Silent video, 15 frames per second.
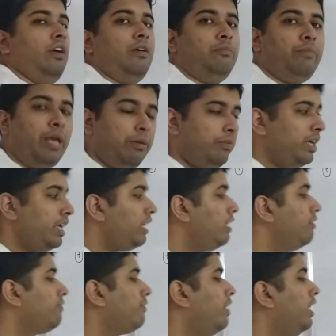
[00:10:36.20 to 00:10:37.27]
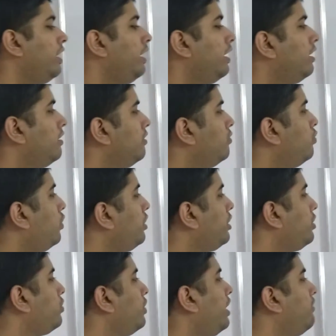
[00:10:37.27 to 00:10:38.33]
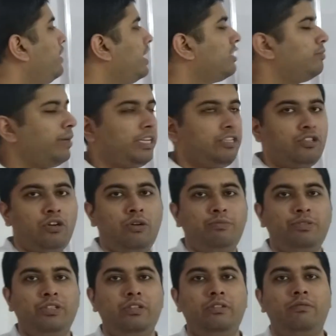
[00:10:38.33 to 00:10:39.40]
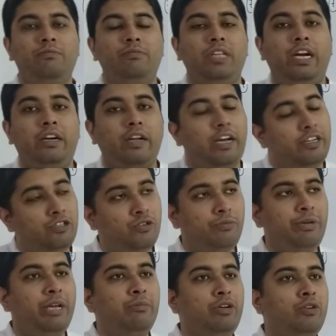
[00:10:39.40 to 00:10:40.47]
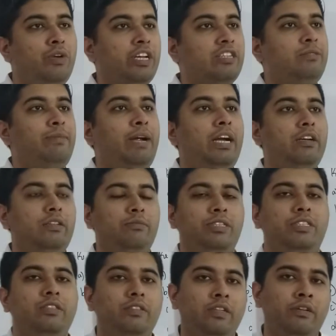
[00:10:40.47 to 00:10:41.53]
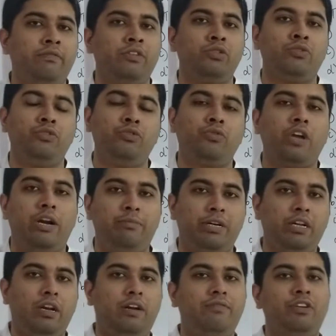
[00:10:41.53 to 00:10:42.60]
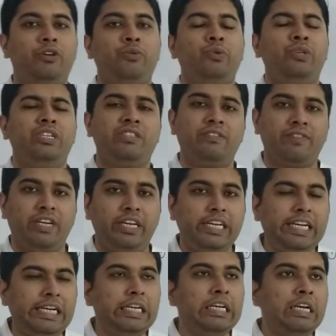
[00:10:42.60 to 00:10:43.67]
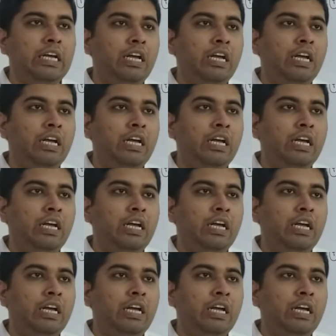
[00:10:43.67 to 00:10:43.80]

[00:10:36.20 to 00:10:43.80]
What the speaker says: Maybe if I wanted to have an expansion option that I should be able to expand the business, infuse new capital after 2 years if I need.